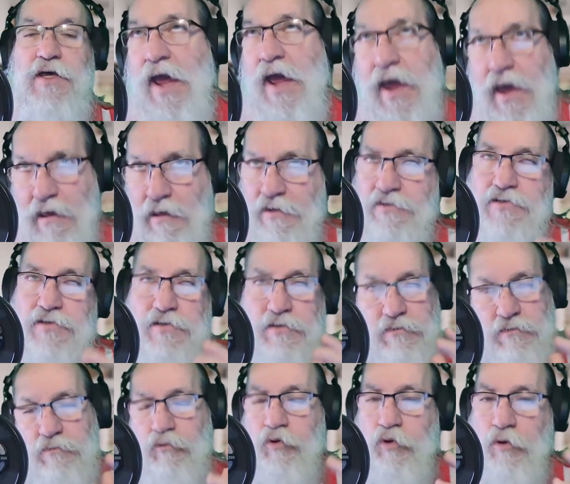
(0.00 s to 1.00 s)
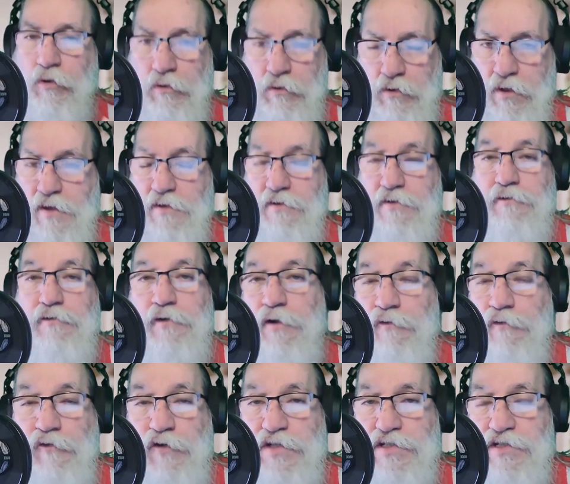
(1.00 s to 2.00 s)
And
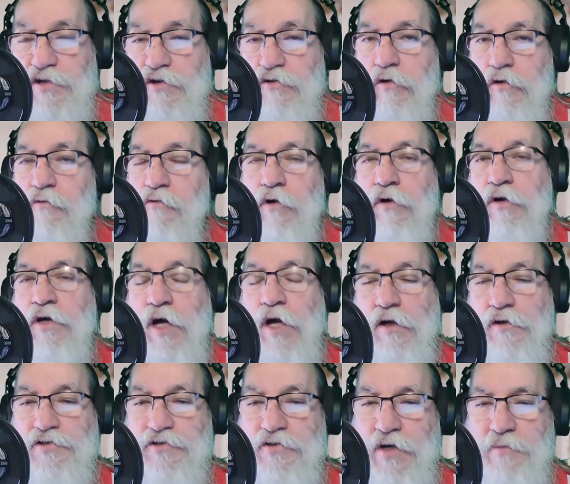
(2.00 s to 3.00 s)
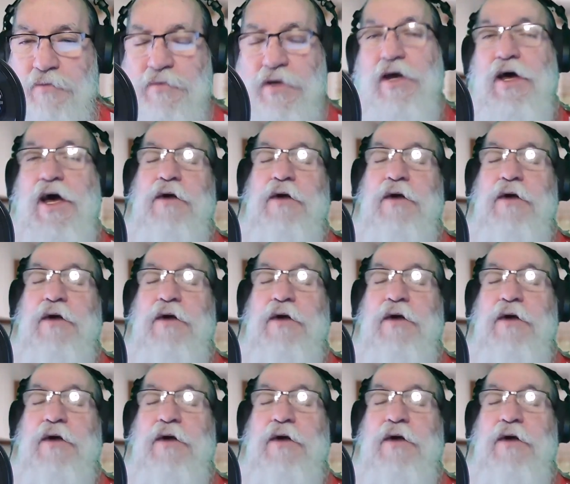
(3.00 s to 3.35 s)
it fits in your overall color scheme.